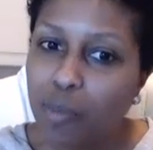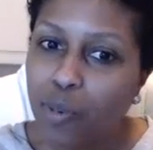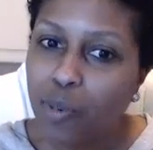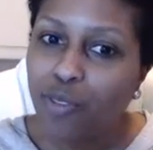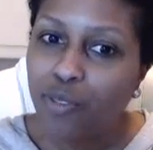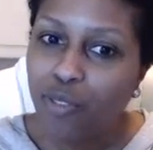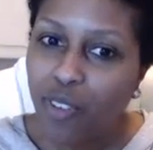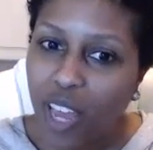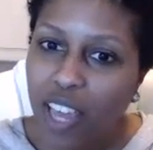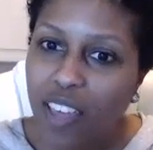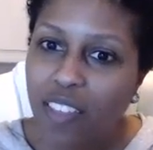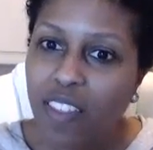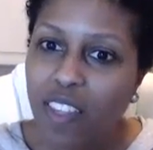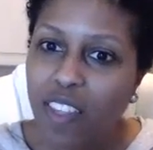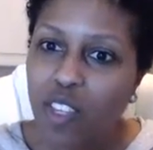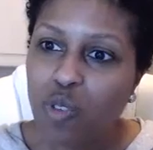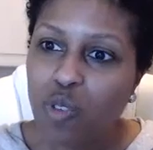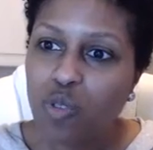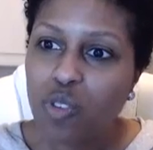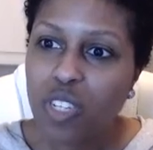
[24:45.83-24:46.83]
of faith
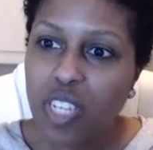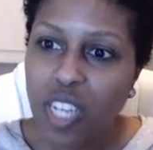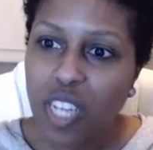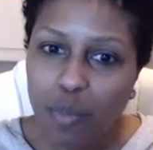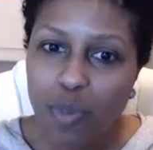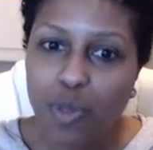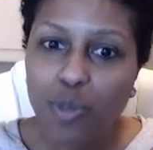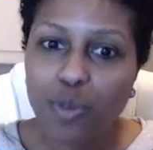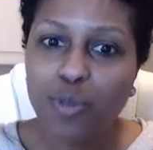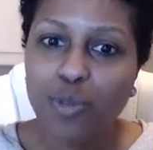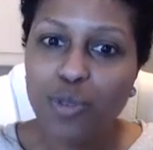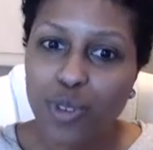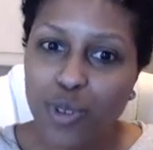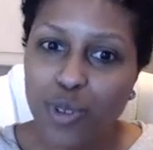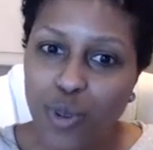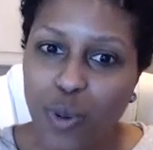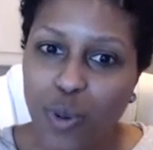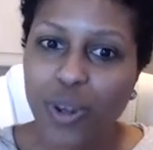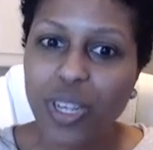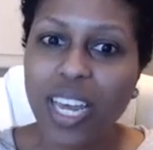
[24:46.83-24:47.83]
and you stepped through the
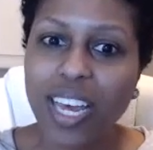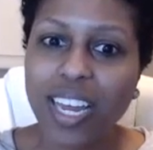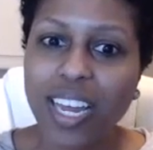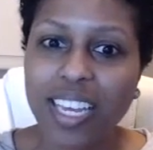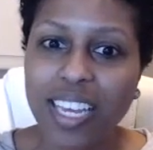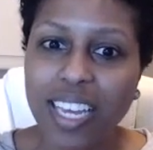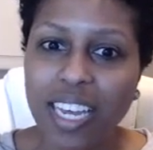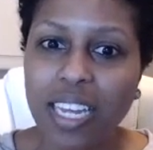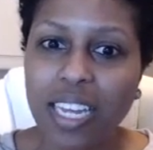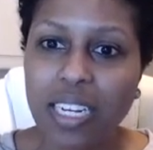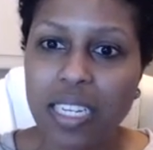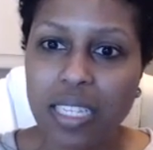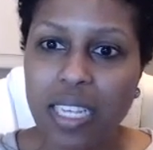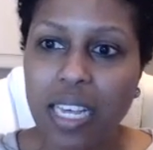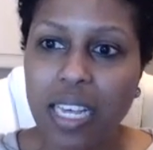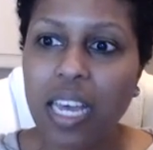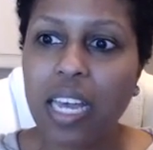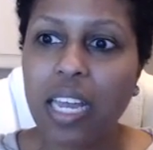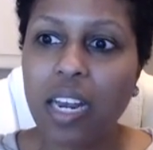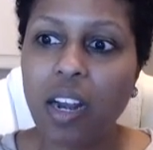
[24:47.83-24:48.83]
door yet again and
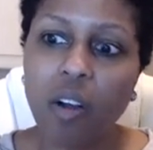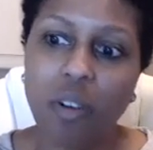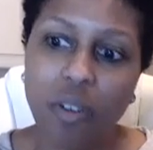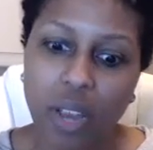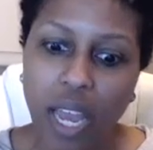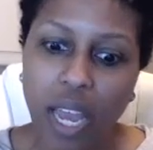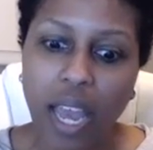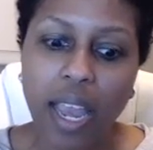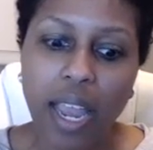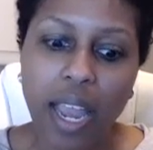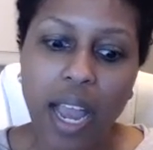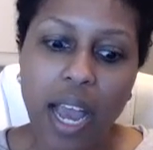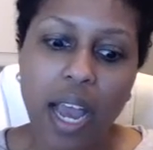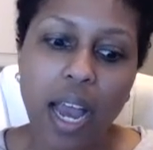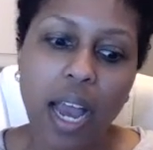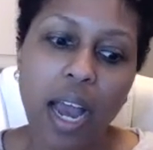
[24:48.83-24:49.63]
said, okay,